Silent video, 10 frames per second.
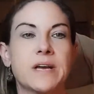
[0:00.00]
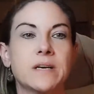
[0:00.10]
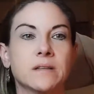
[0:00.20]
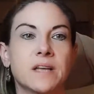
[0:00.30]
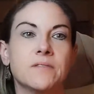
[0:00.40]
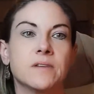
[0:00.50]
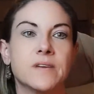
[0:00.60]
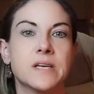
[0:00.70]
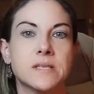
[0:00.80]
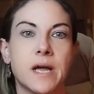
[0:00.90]
level of
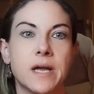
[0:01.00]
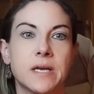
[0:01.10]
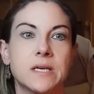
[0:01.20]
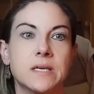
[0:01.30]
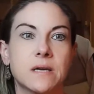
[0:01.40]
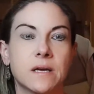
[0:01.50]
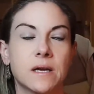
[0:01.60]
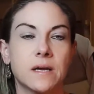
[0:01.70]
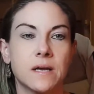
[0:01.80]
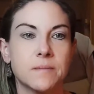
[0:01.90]
anxiety
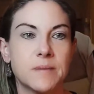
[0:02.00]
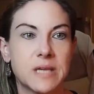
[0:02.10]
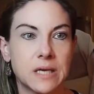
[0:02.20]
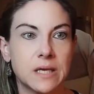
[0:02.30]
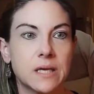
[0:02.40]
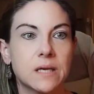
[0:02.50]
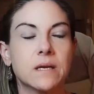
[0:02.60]
at the beginning